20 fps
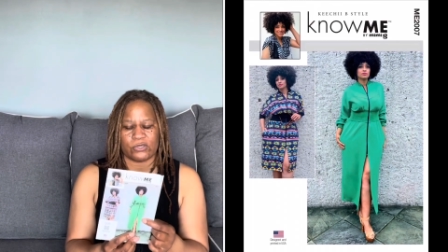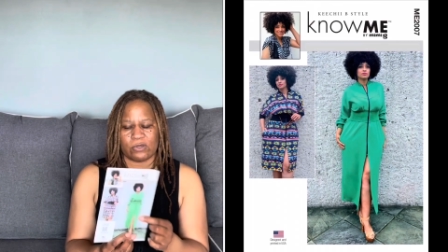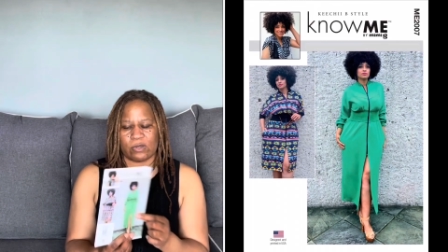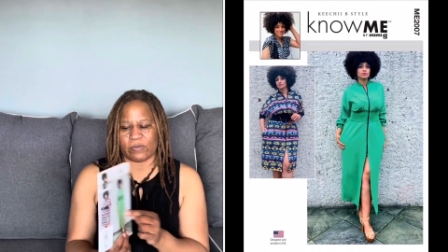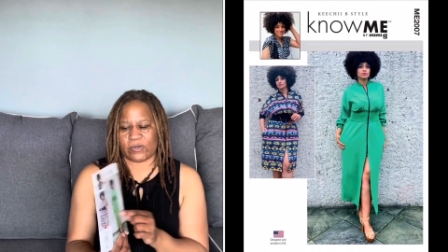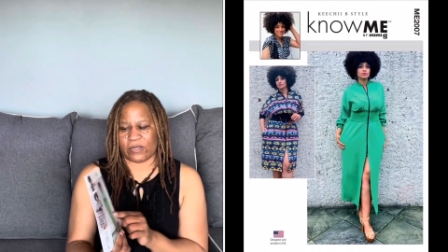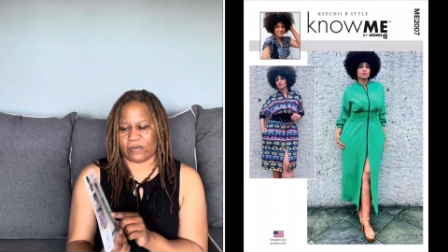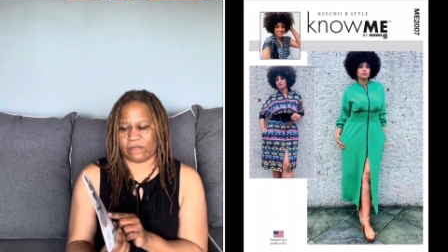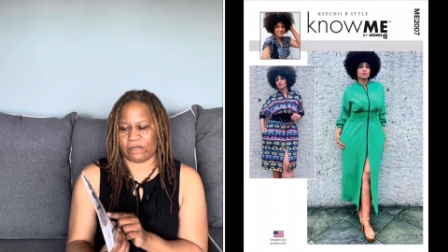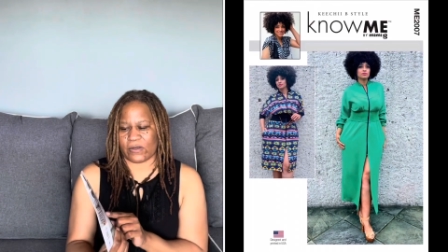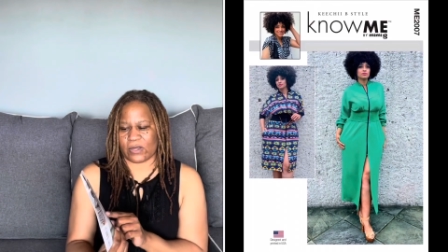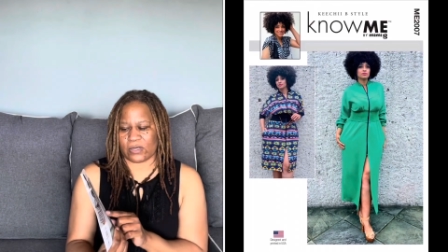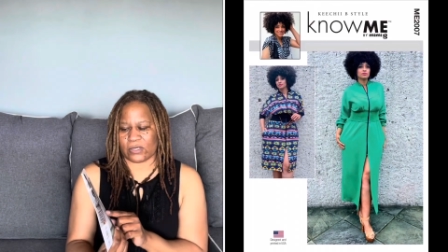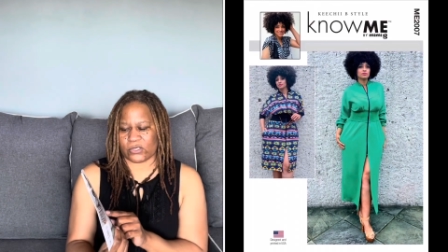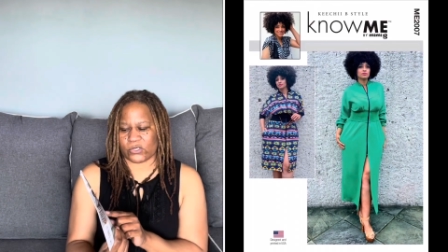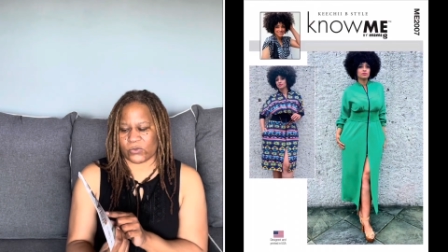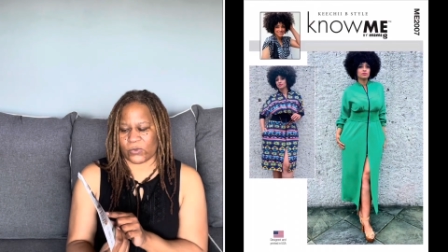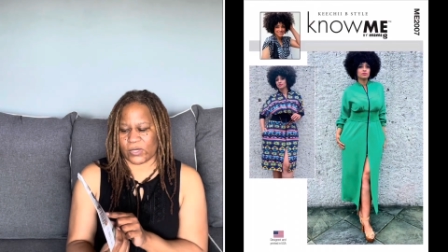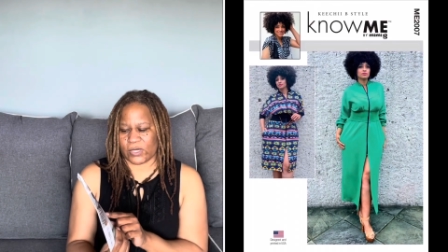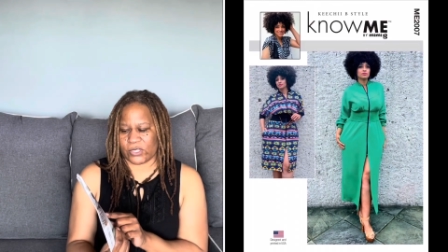I believe, fall
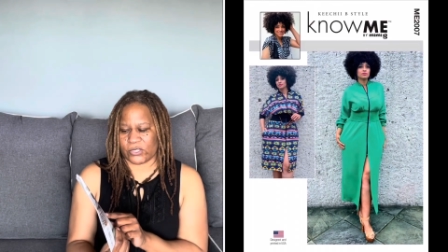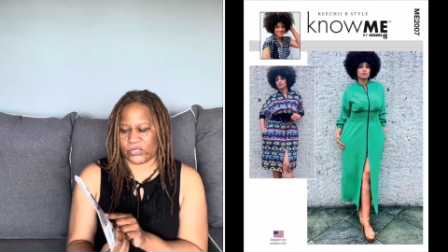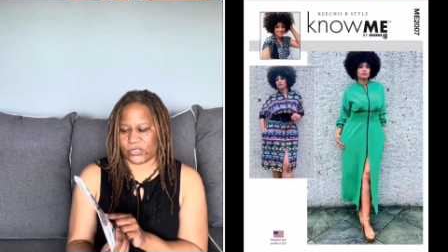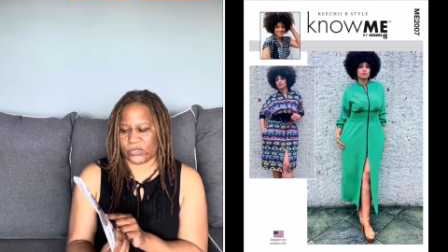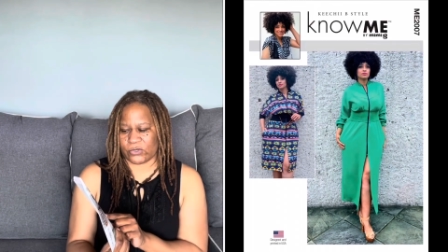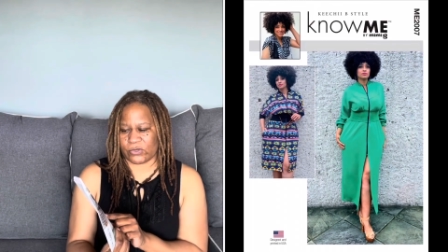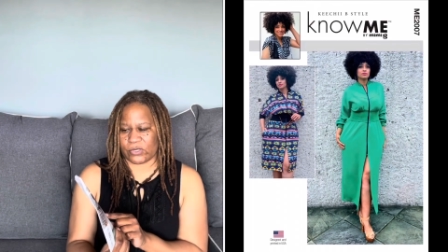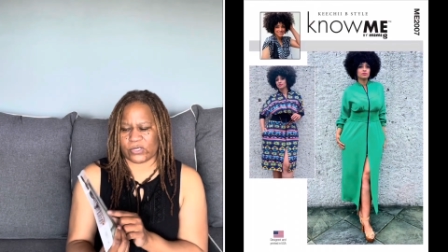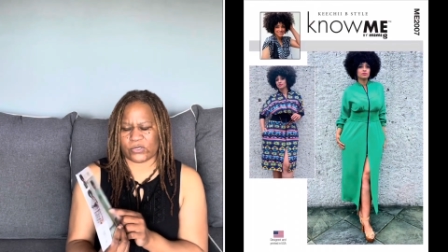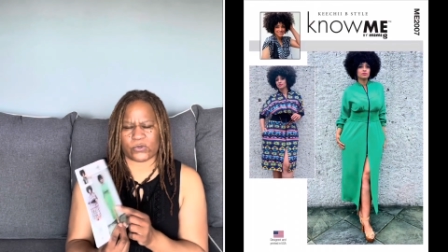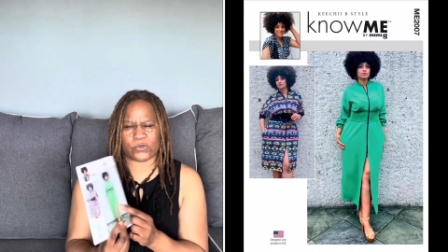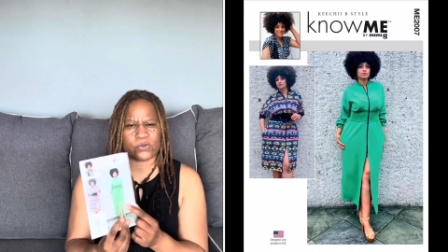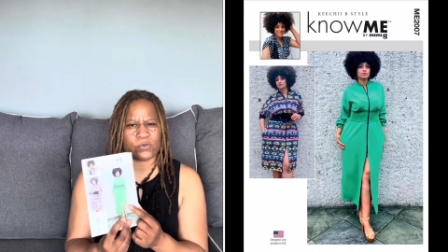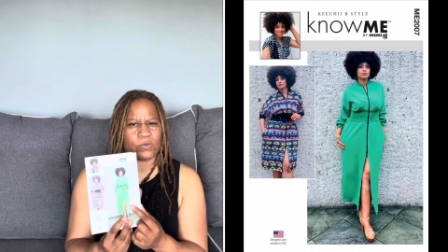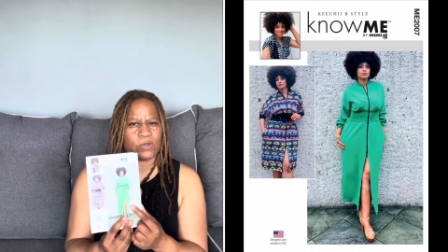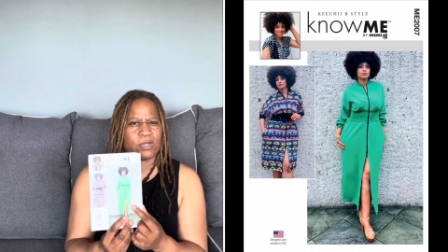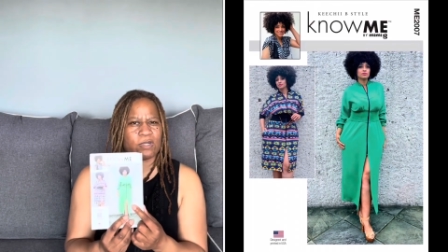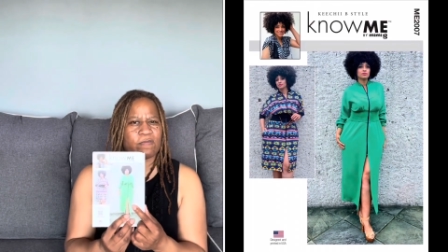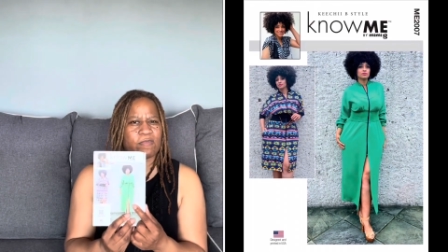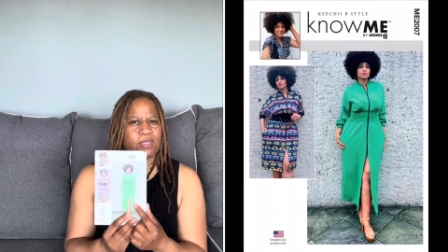of 22. This was
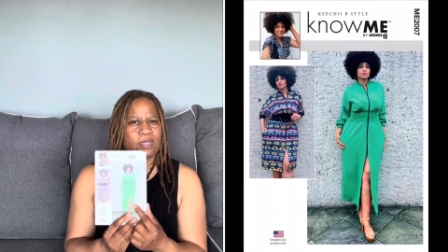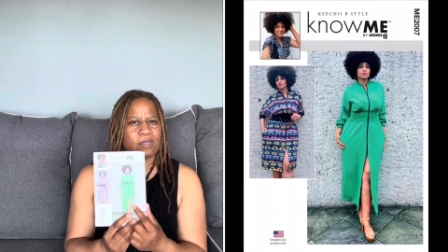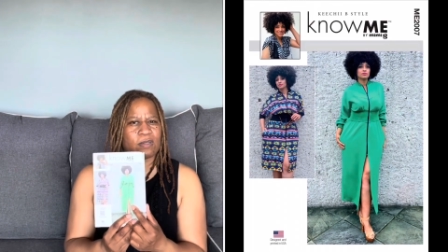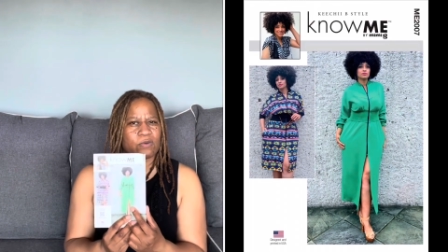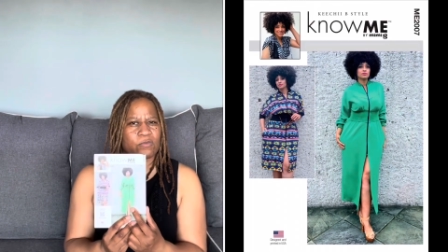one of their